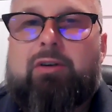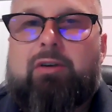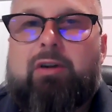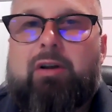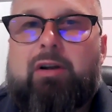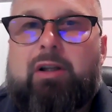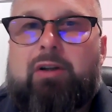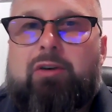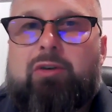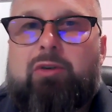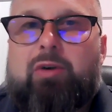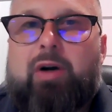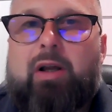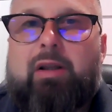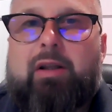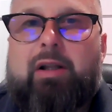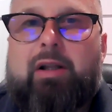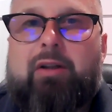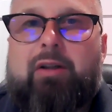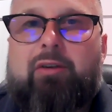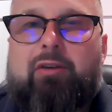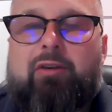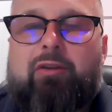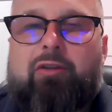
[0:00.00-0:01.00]
electrical
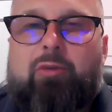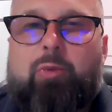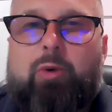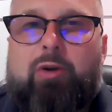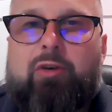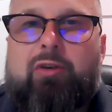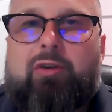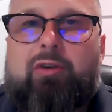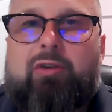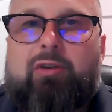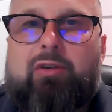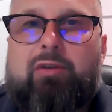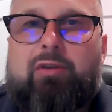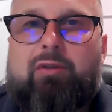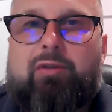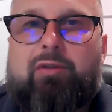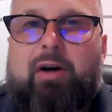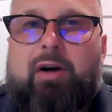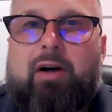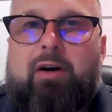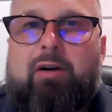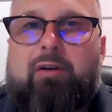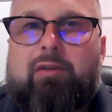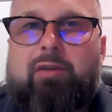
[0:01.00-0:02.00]
outlets and switches and
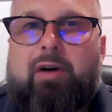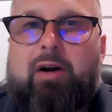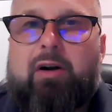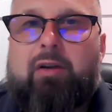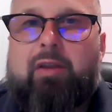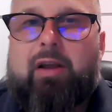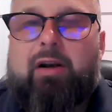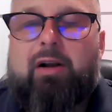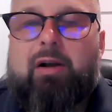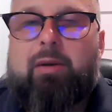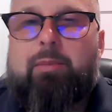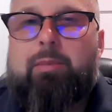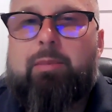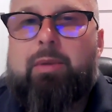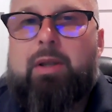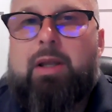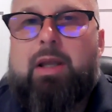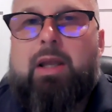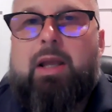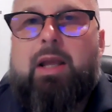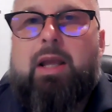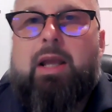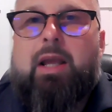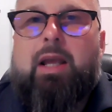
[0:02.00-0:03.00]
fire that up.
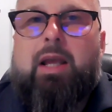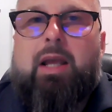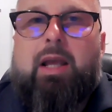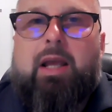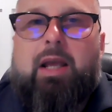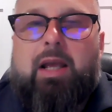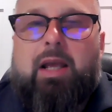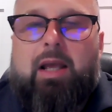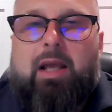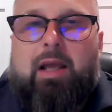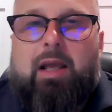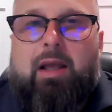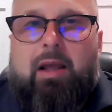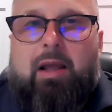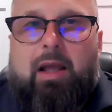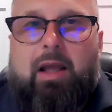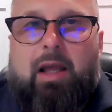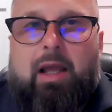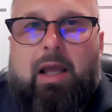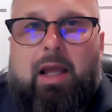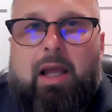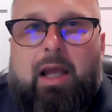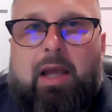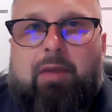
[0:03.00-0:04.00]

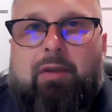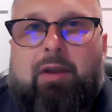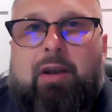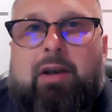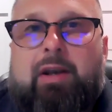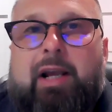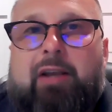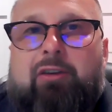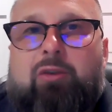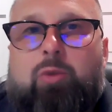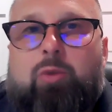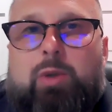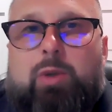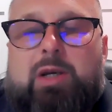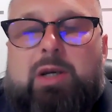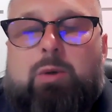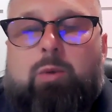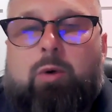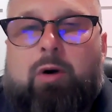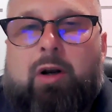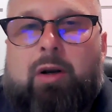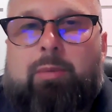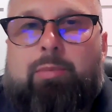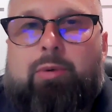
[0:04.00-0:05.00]
And then next week,
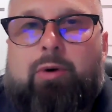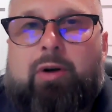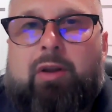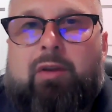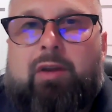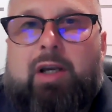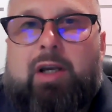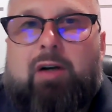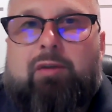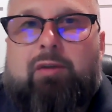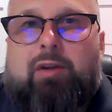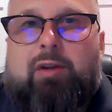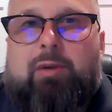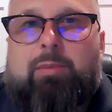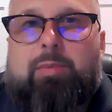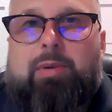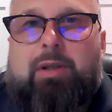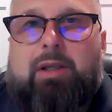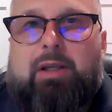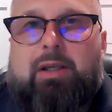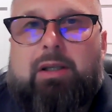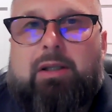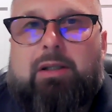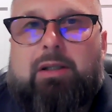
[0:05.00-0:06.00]
we're going to put in the
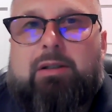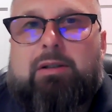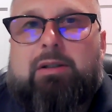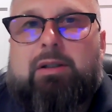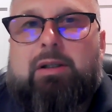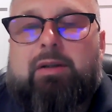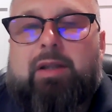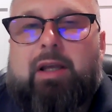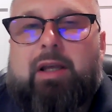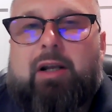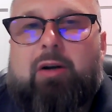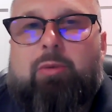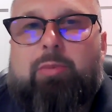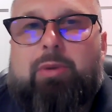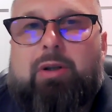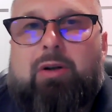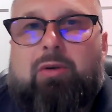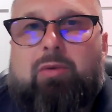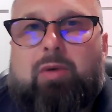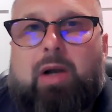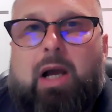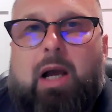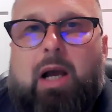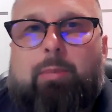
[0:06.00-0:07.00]
LVP, and that'll be
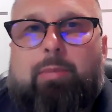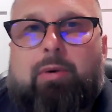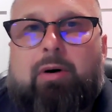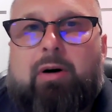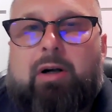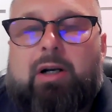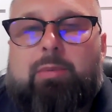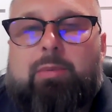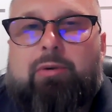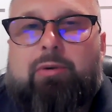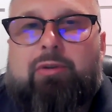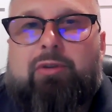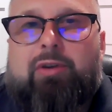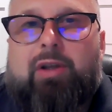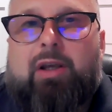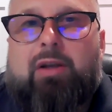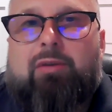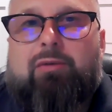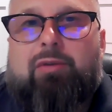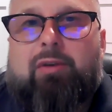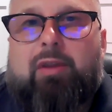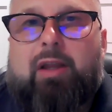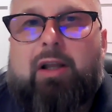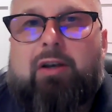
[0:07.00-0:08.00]
a wrap
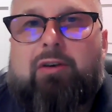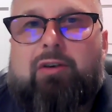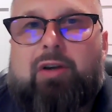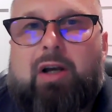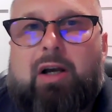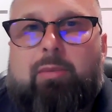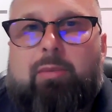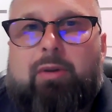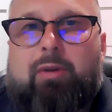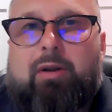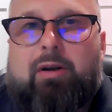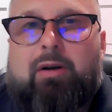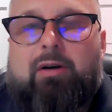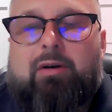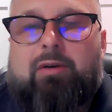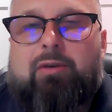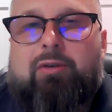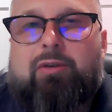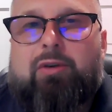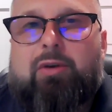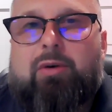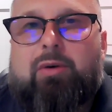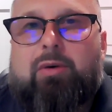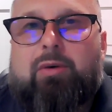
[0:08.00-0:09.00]
100% for that job there.
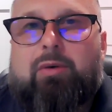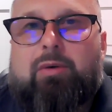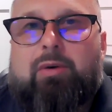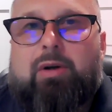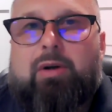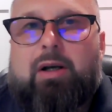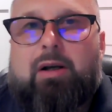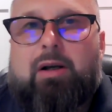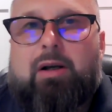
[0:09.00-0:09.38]
So